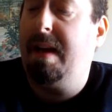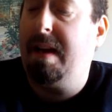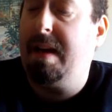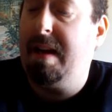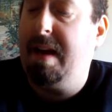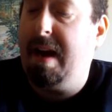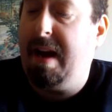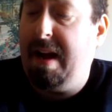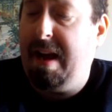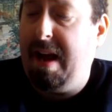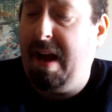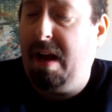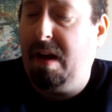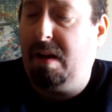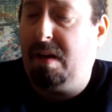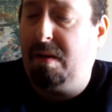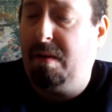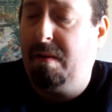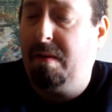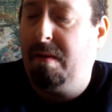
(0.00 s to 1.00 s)
Dead Guy
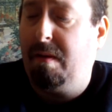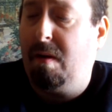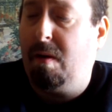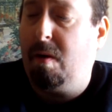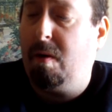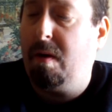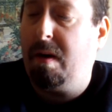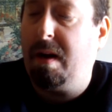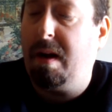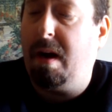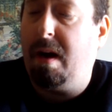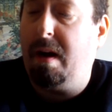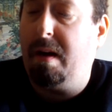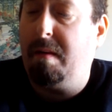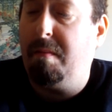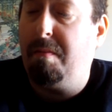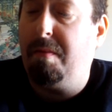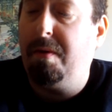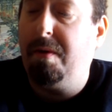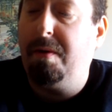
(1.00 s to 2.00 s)
Ale,
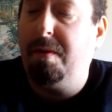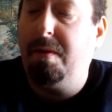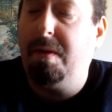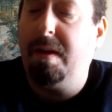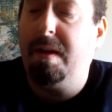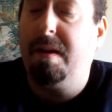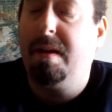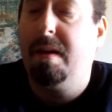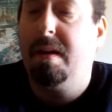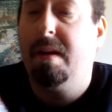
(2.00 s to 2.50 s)
Oregon brewed.